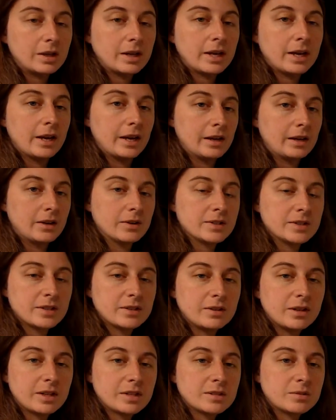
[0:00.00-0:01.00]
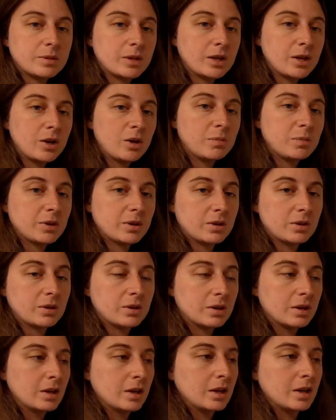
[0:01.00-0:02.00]
And I'll see you next week. Hope you're
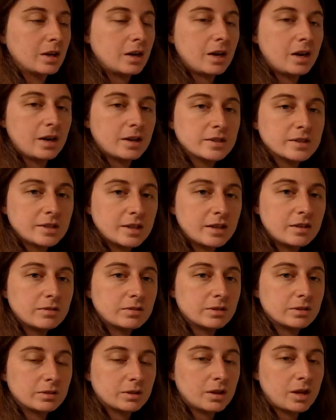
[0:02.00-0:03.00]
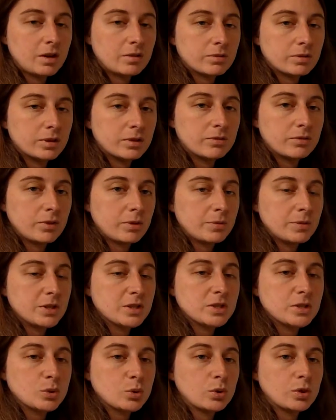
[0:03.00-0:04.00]
safe and recovering from
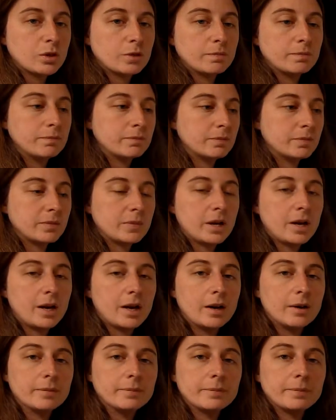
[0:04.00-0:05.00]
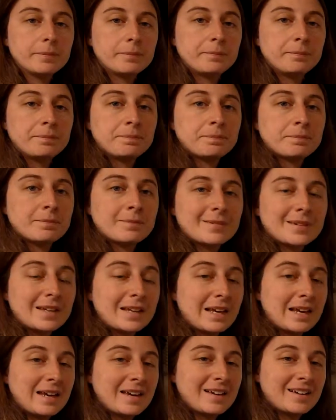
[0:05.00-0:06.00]
this storm,
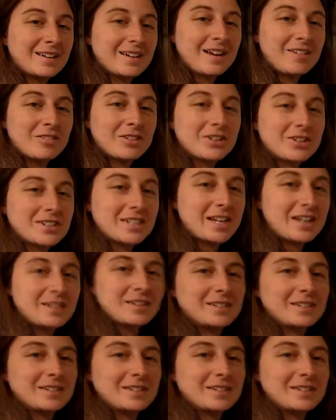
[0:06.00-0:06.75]
and have a good day.